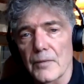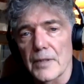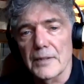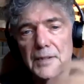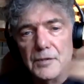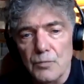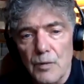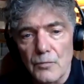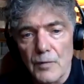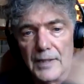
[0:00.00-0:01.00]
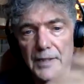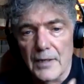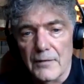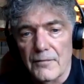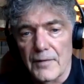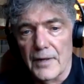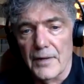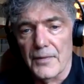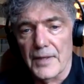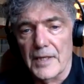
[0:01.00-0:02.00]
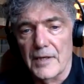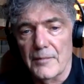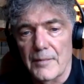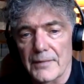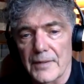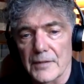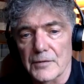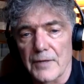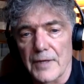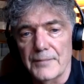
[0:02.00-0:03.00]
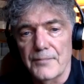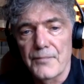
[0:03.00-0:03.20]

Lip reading: at least one way of thinking about this, right?